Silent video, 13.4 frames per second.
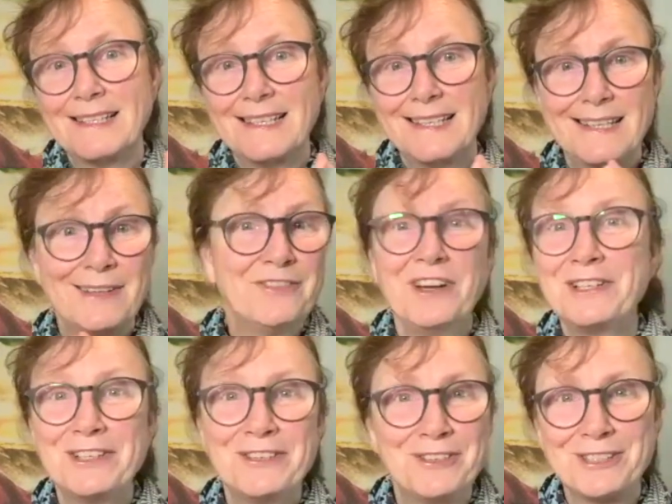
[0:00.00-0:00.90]
the
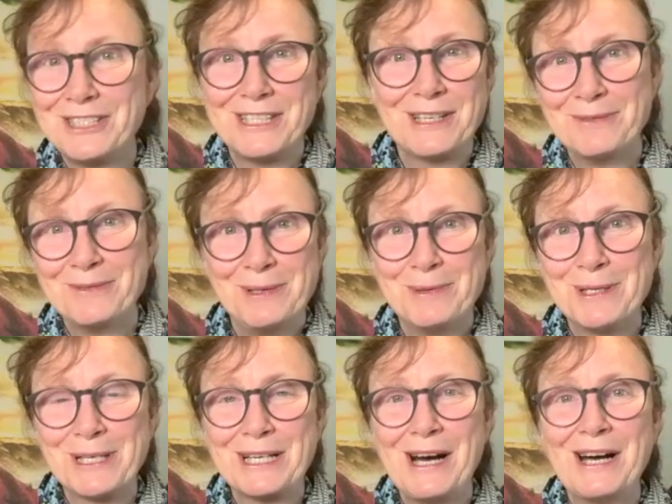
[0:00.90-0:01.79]
very first thing we
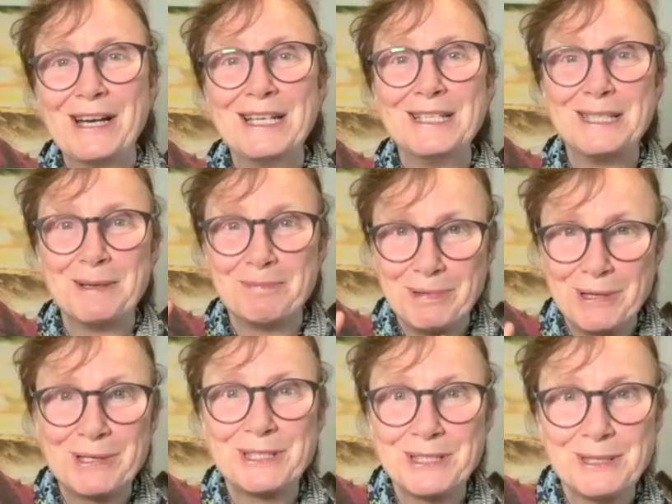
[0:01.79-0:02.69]
work on is your
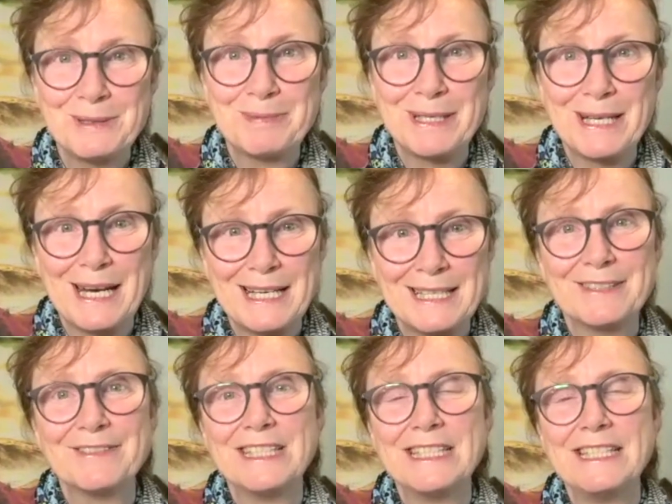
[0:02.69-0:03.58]
personal
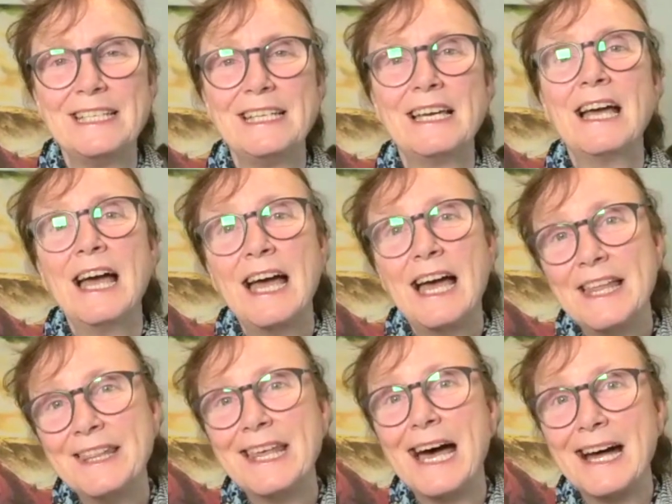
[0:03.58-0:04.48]
productivity,
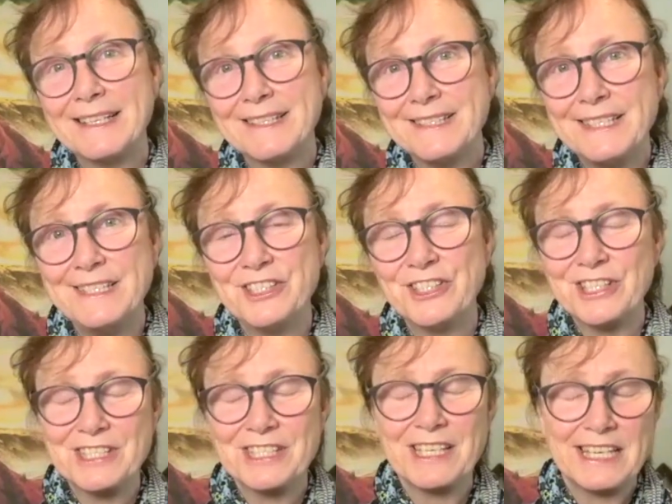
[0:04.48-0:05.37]
and that
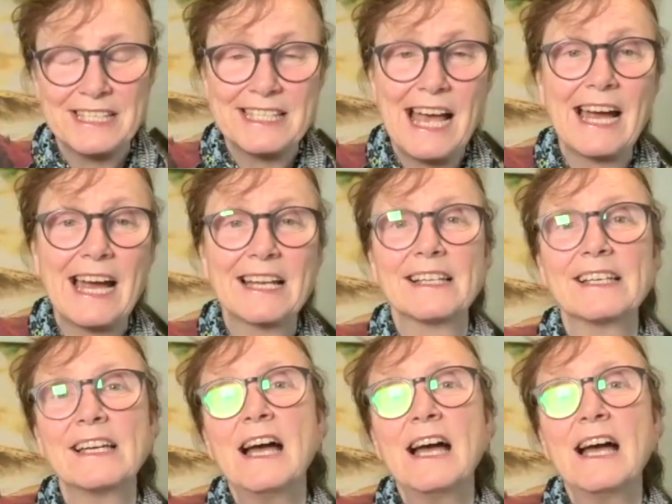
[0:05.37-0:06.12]
teaches exactly